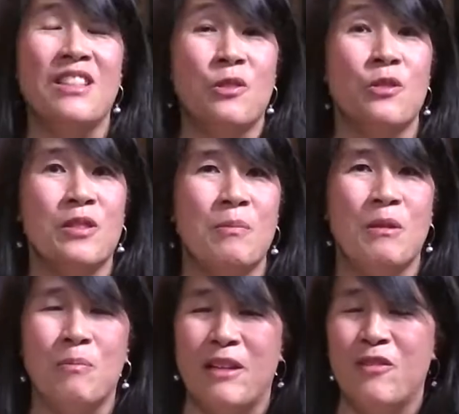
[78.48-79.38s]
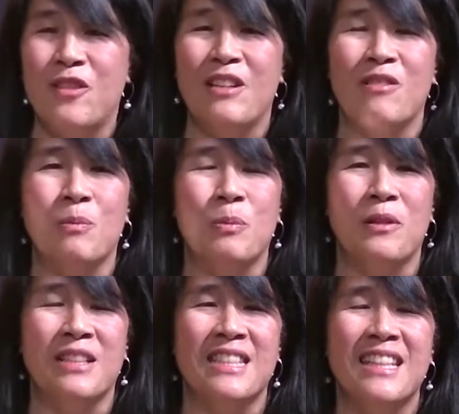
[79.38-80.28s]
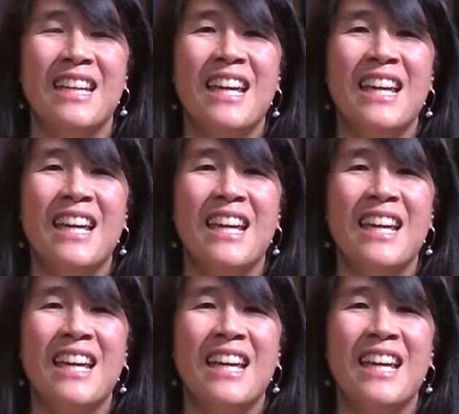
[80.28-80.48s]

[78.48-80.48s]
These are some of my favorite books.